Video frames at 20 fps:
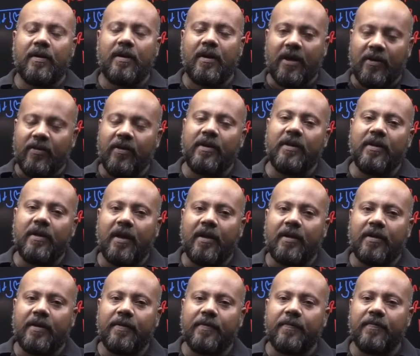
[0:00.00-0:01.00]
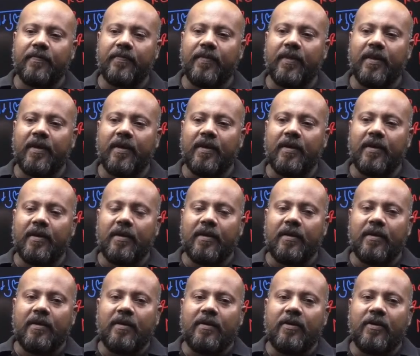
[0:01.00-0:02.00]
Are you getting that?
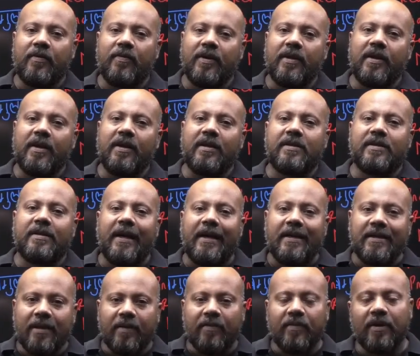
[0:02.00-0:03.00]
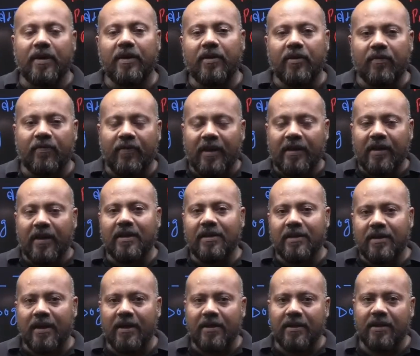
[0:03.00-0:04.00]
Your mother is saying something, your father is
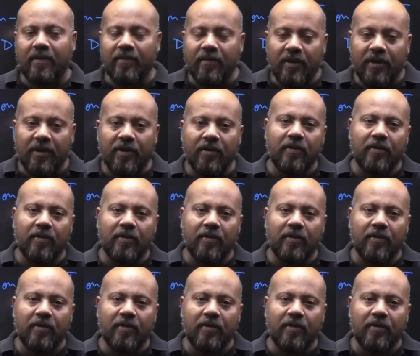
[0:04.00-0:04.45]
saying something,